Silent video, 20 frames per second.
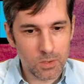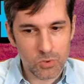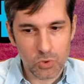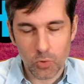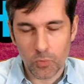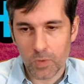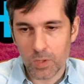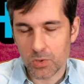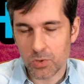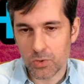
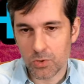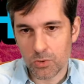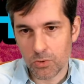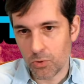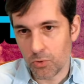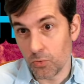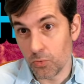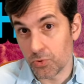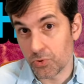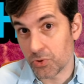So there's
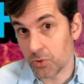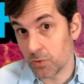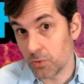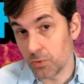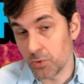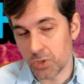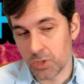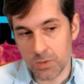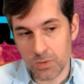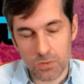two
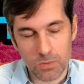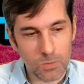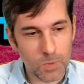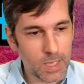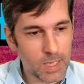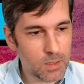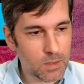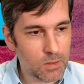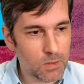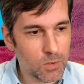solutions or way to